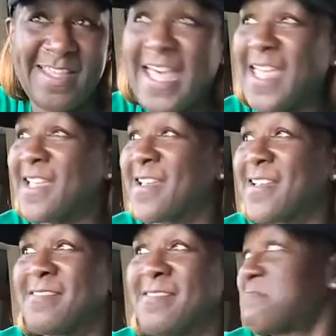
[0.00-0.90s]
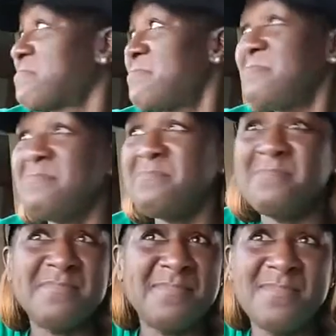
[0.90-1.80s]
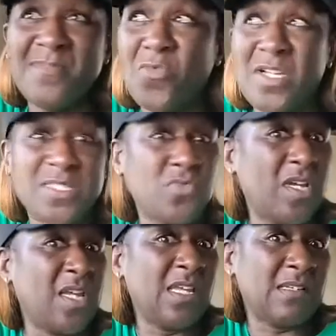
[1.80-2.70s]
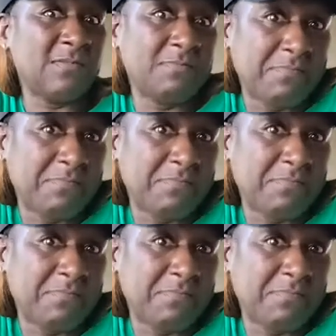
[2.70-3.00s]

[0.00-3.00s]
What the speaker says: Like, once a week.